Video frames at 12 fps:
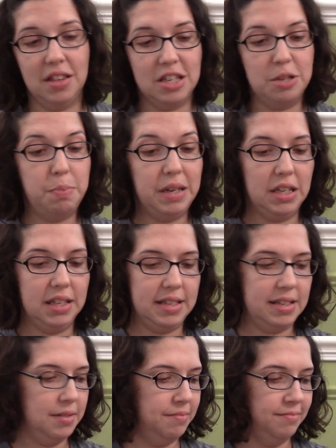the
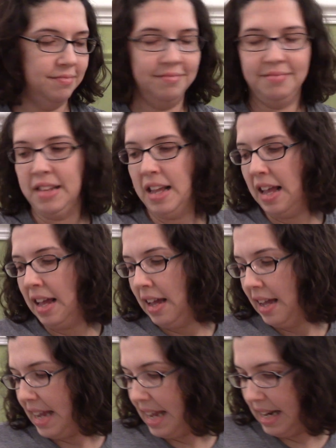spills
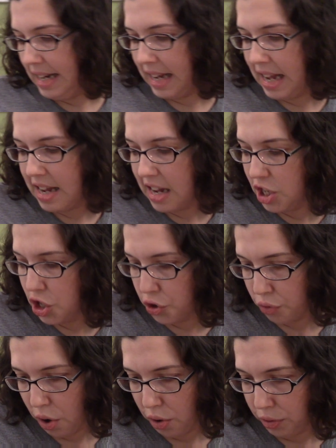in
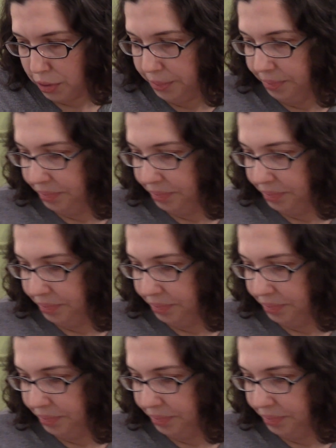control.